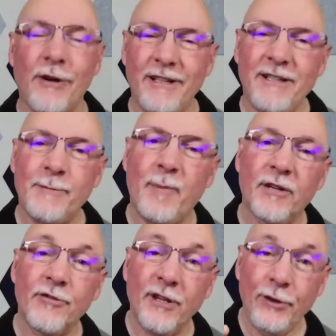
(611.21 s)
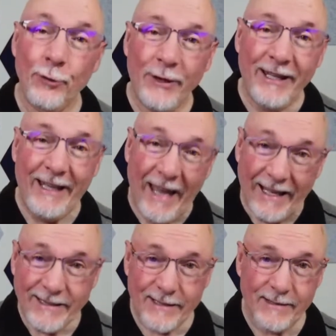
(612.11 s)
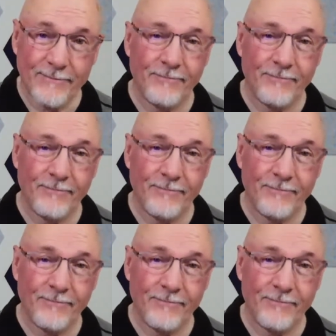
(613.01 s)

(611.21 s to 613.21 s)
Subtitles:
audience better than you can guess.